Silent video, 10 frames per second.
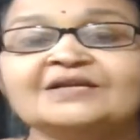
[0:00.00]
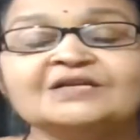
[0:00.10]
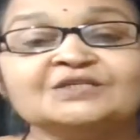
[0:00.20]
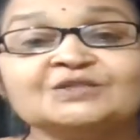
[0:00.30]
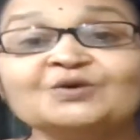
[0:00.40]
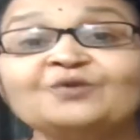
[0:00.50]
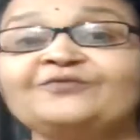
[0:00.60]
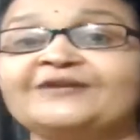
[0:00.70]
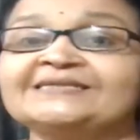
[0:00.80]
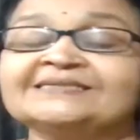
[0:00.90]
So
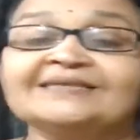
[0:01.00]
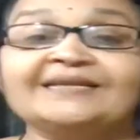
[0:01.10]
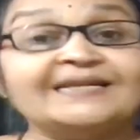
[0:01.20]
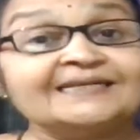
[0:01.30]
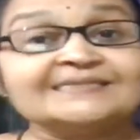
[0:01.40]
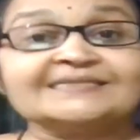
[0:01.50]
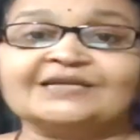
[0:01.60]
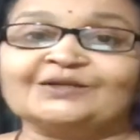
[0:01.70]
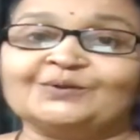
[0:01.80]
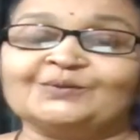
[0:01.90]
friends, let us
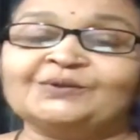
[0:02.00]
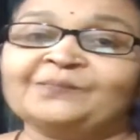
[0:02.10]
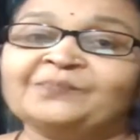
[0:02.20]
conclude.